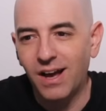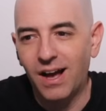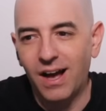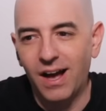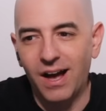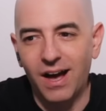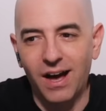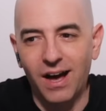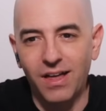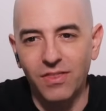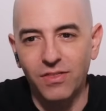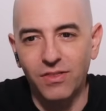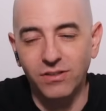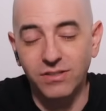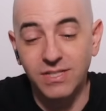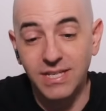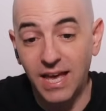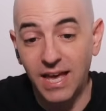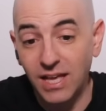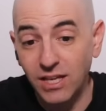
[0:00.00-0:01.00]
uh, they'll
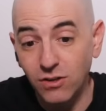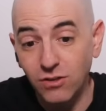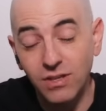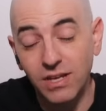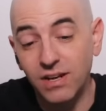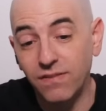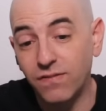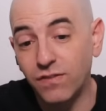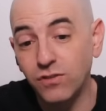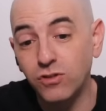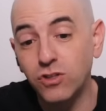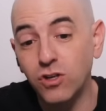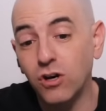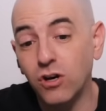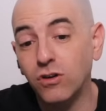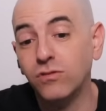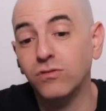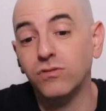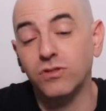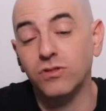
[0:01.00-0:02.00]
tell you that if you
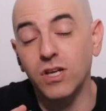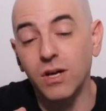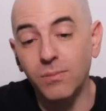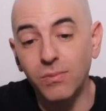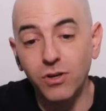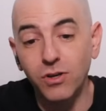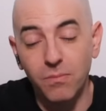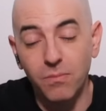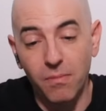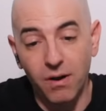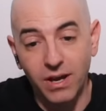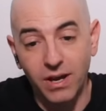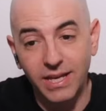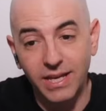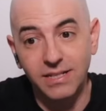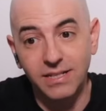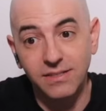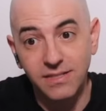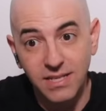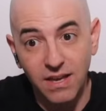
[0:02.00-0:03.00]
don't double your money
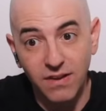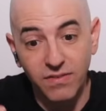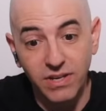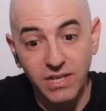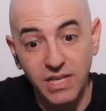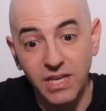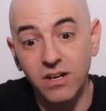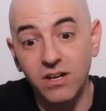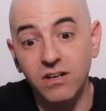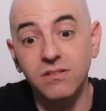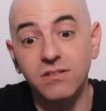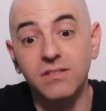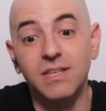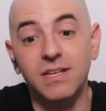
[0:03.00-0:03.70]
in seven years,